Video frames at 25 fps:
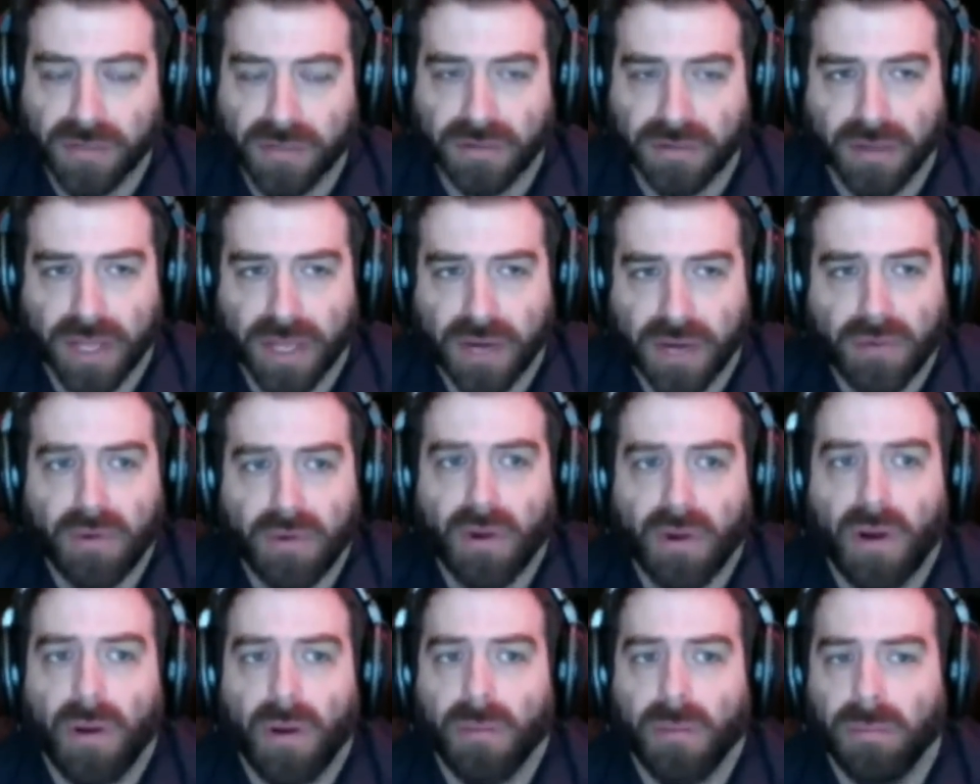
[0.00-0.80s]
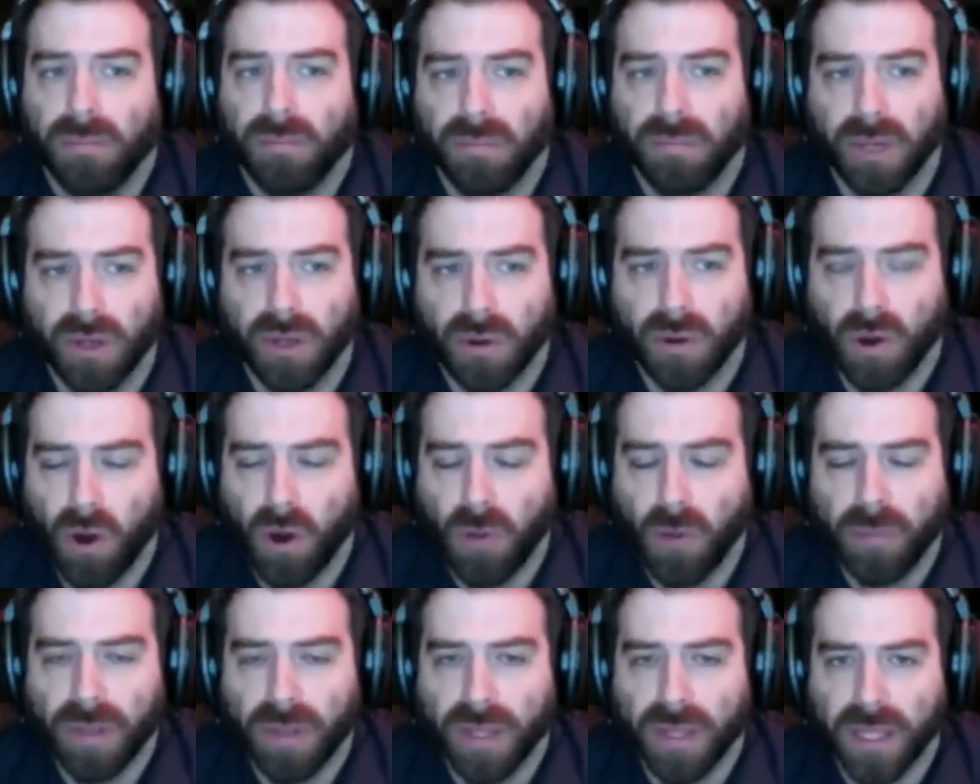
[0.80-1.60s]
So they were all,
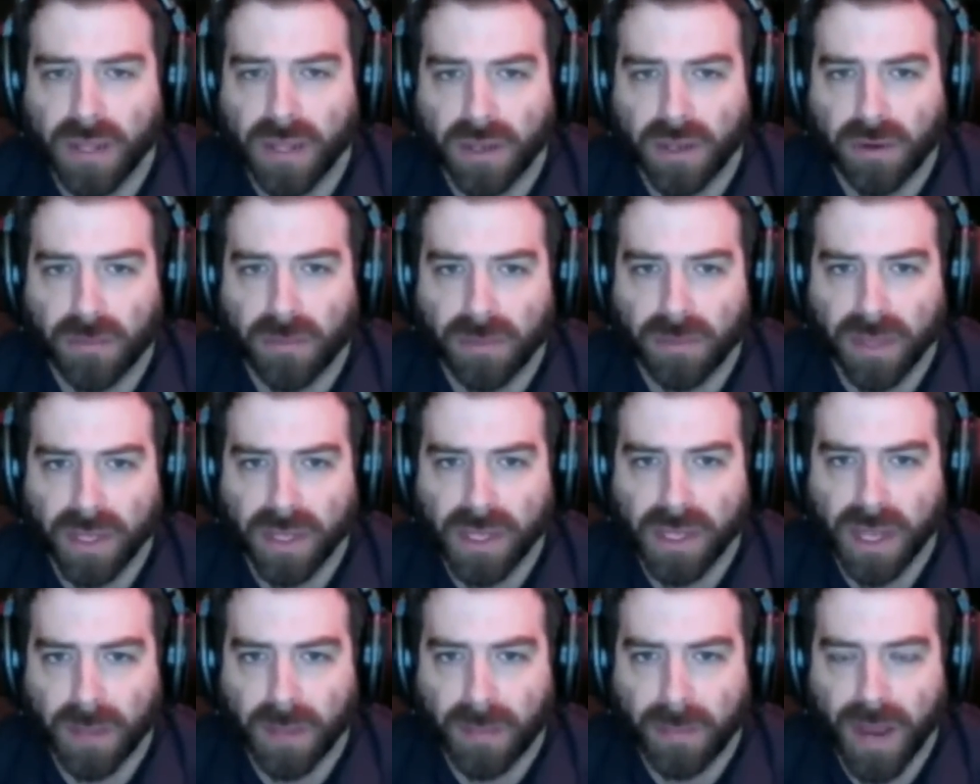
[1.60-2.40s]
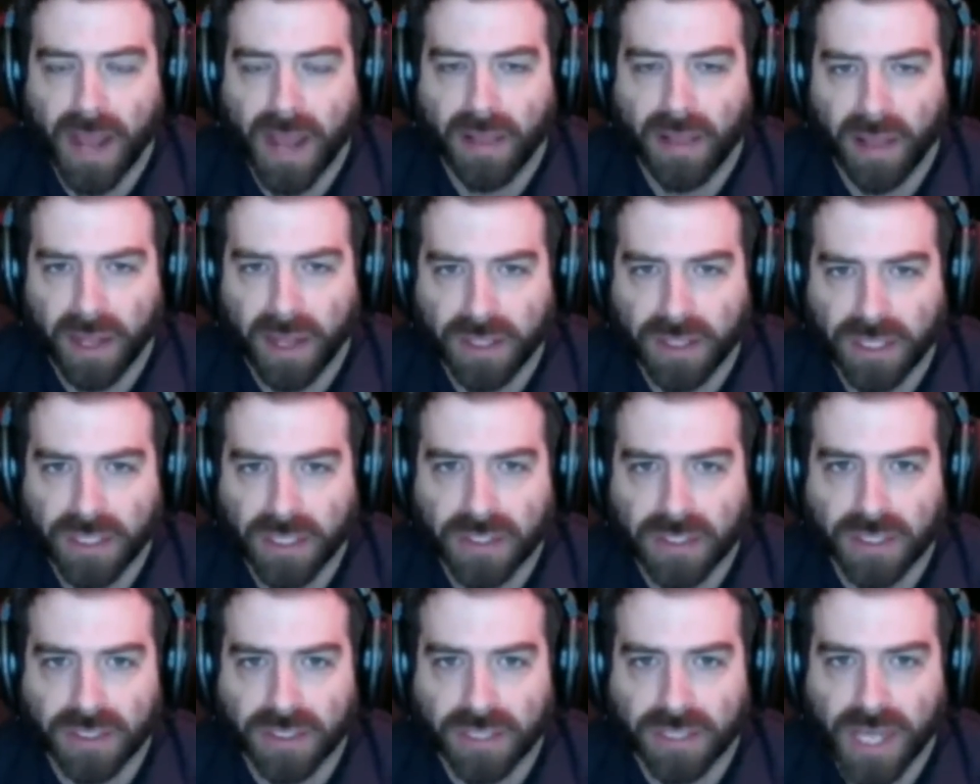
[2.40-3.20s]
hoping that there'd be a
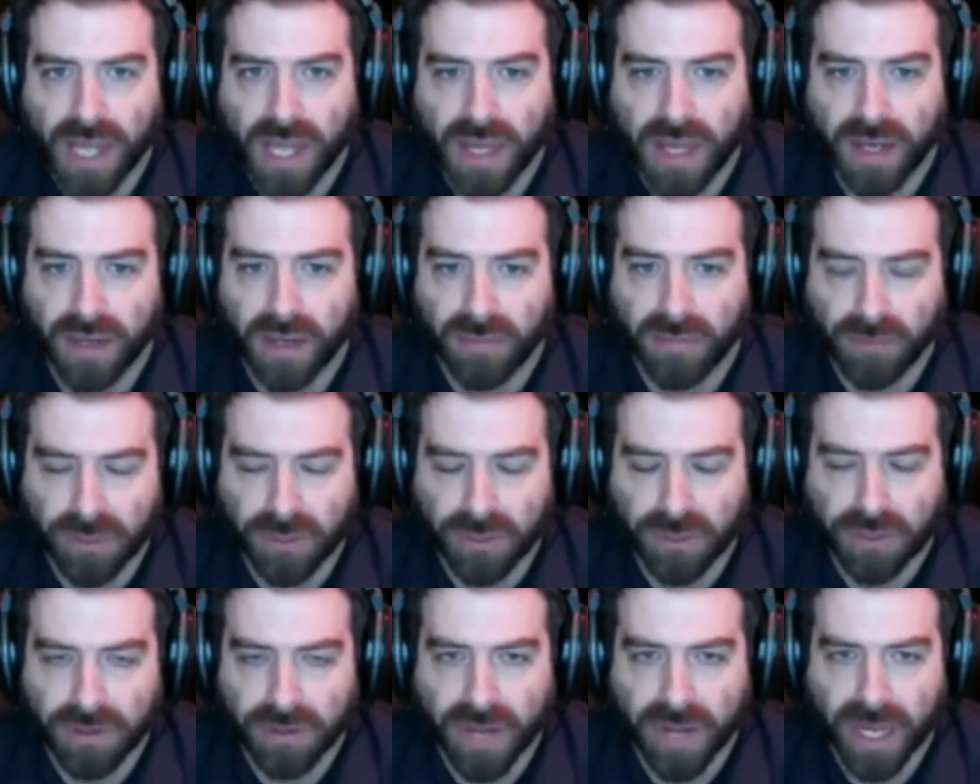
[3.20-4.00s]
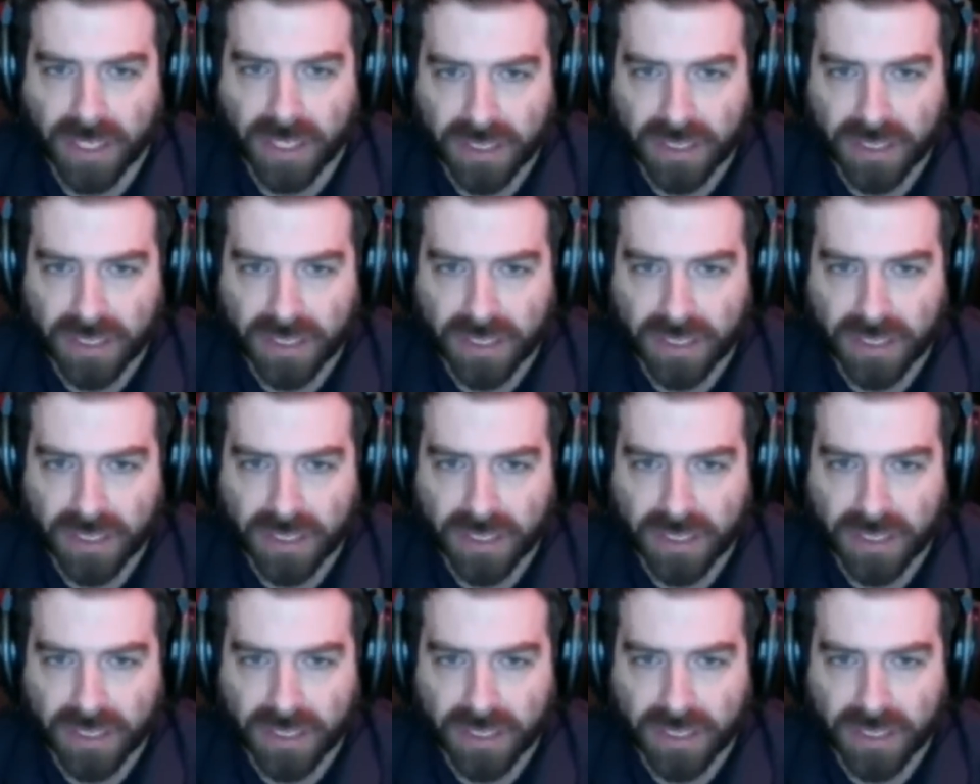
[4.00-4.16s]
biological attack, which there actually